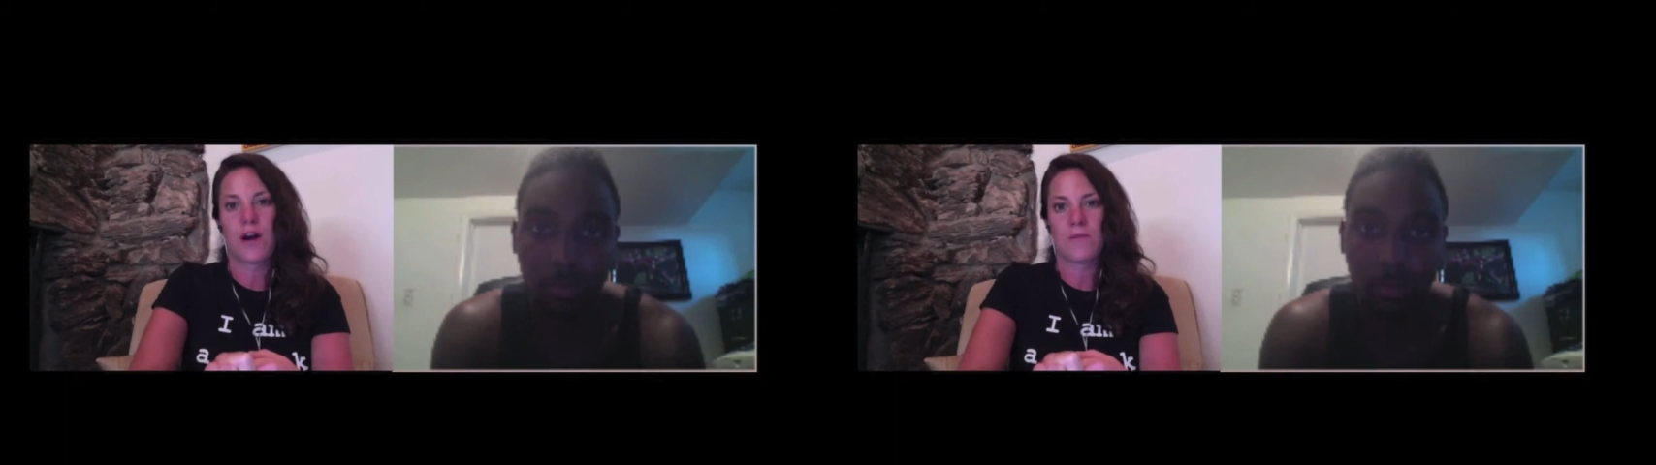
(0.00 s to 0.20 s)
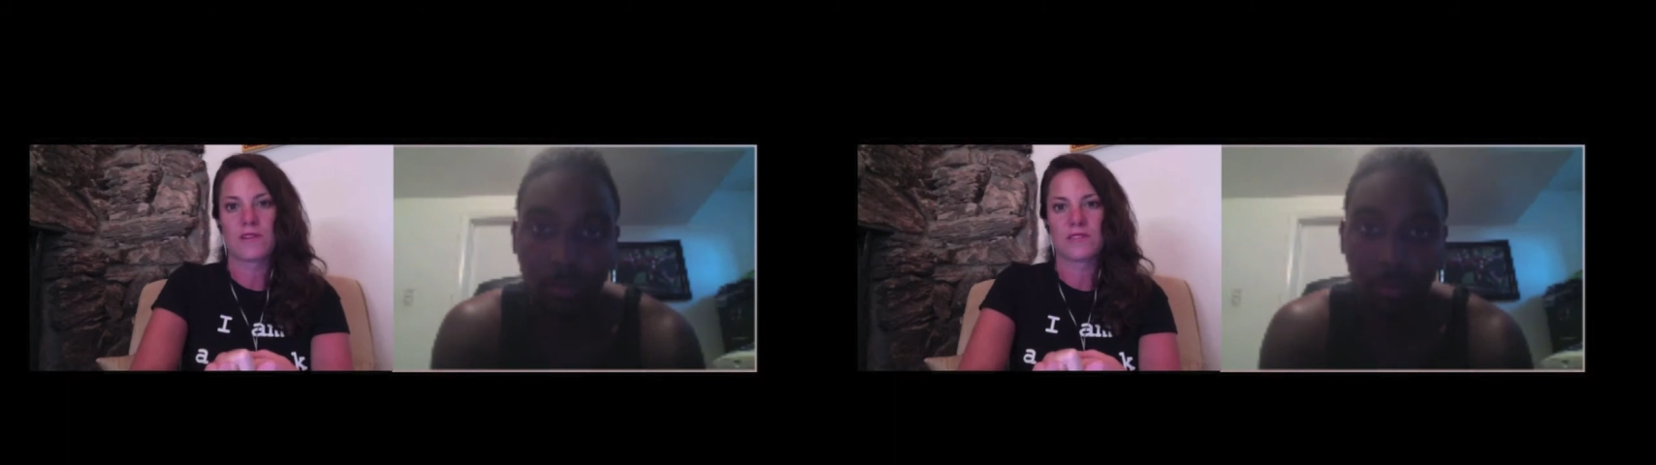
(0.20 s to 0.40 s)
do
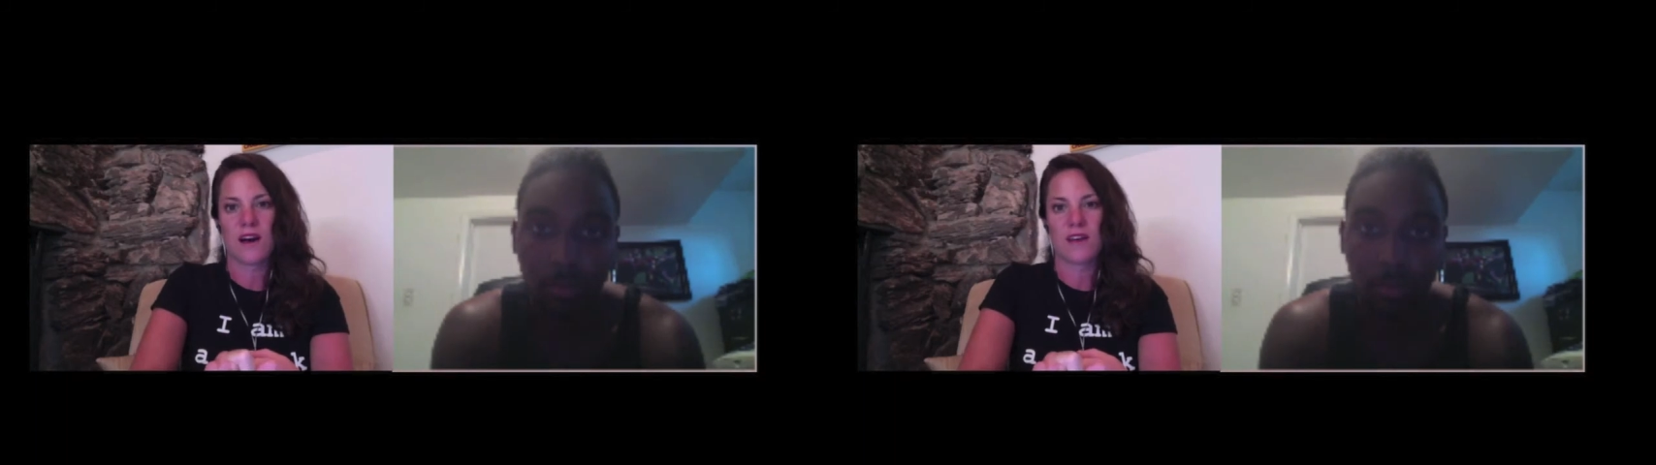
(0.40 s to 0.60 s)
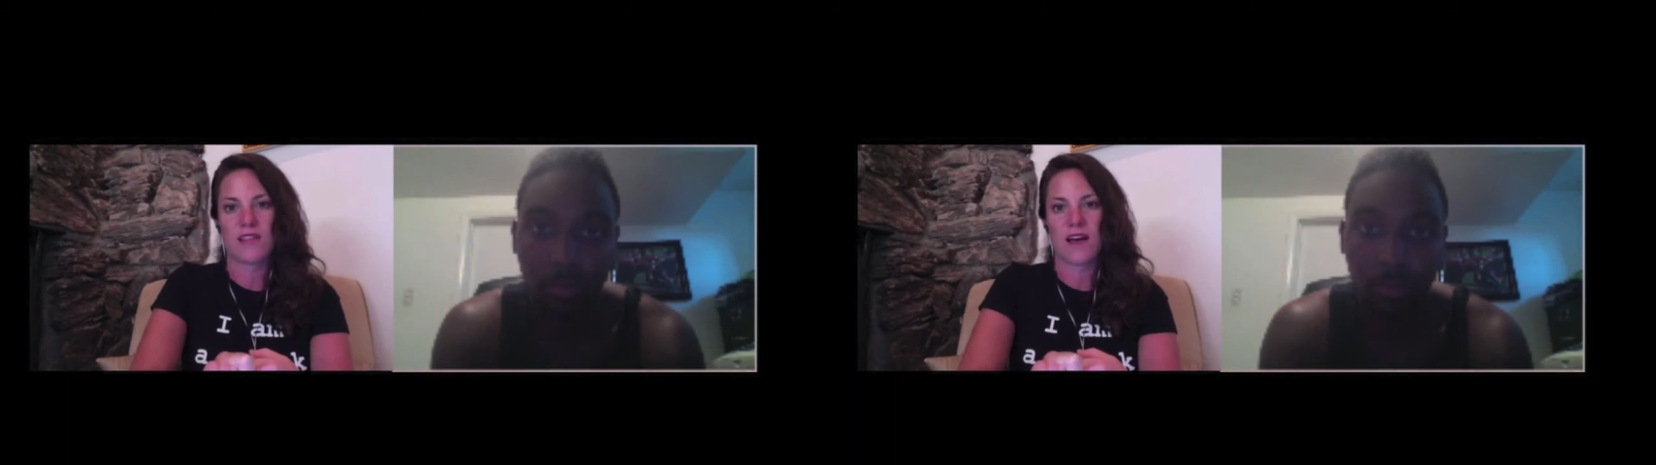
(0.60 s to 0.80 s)

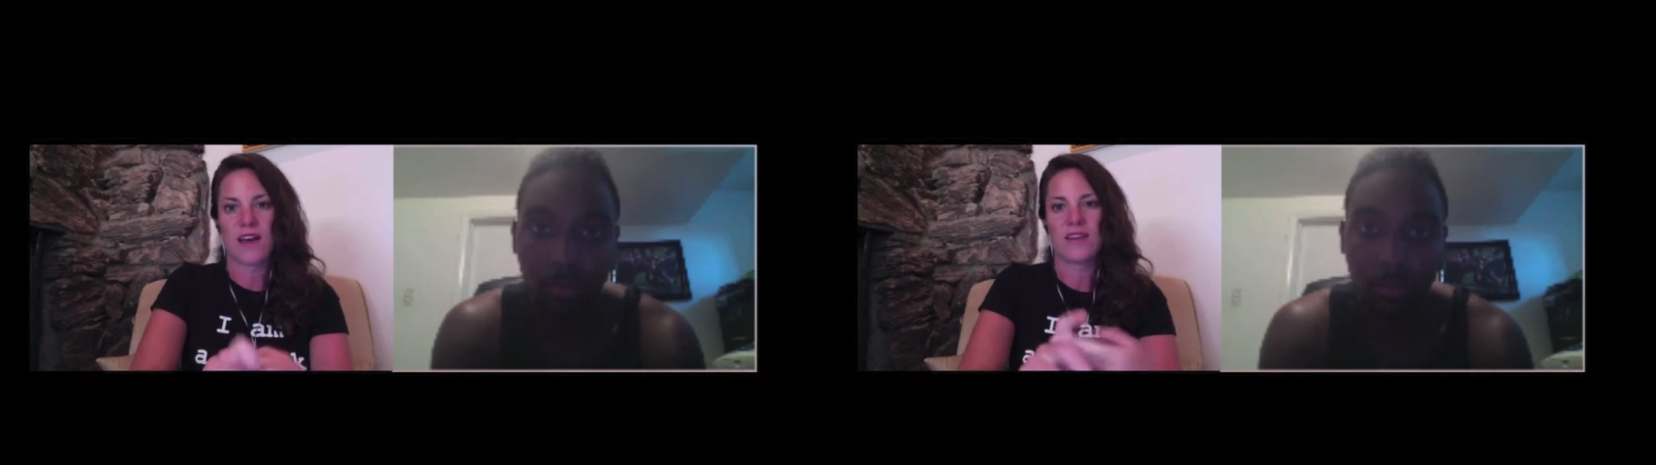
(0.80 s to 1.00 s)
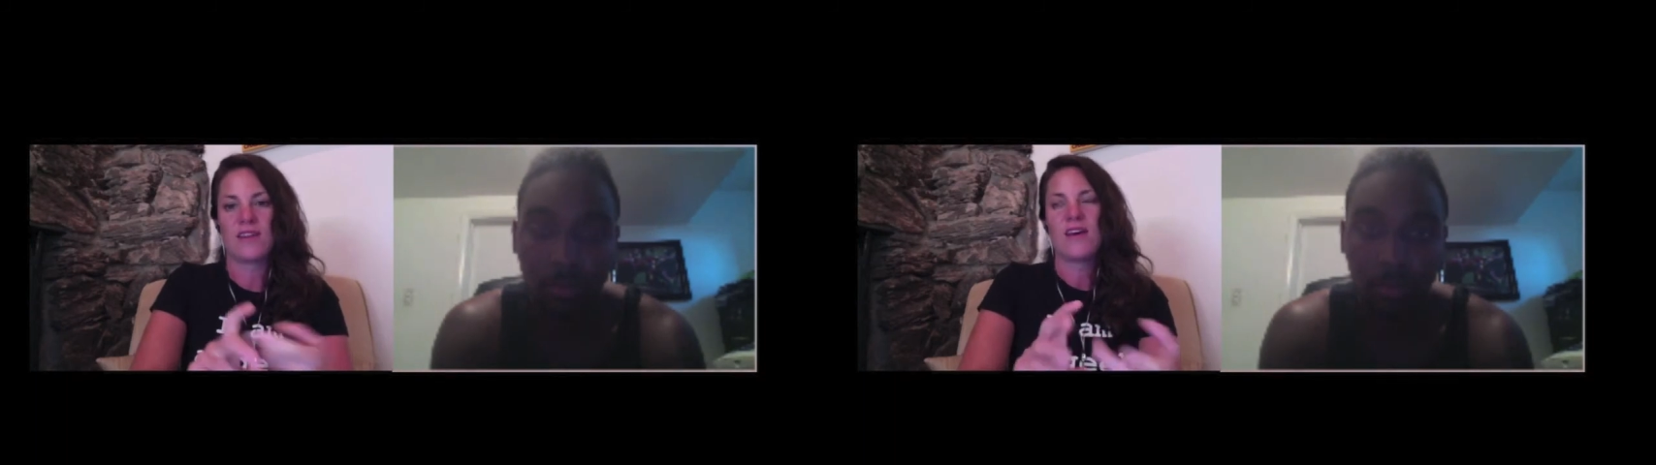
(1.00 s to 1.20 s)
commerce
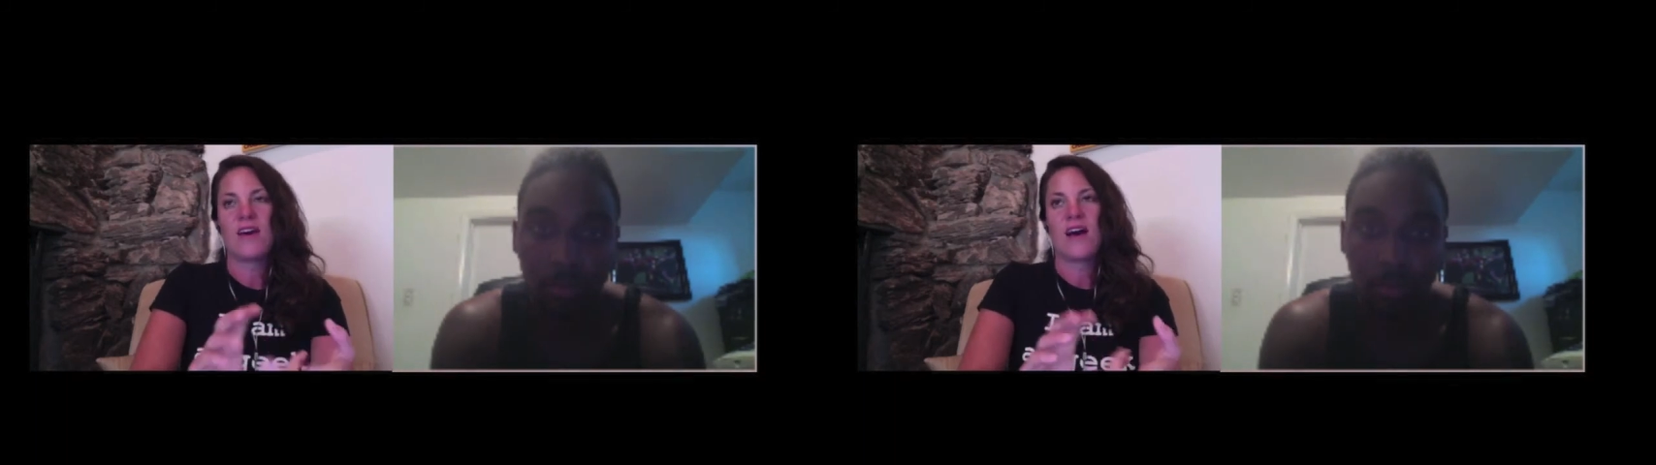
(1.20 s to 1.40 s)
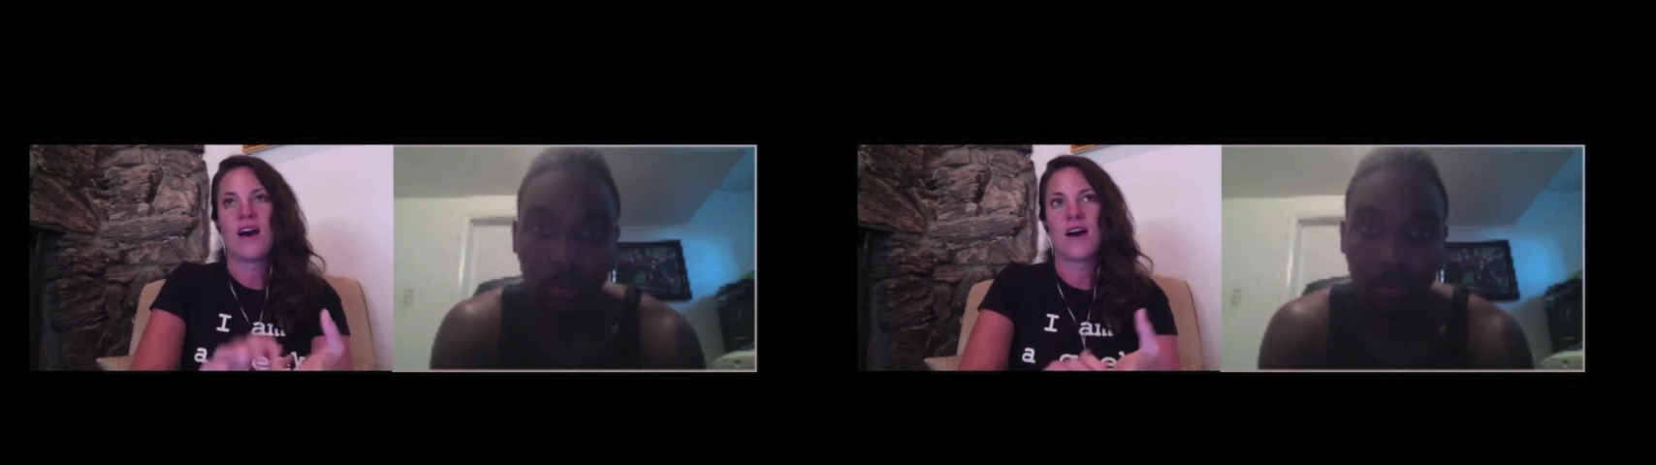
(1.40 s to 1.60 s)
online.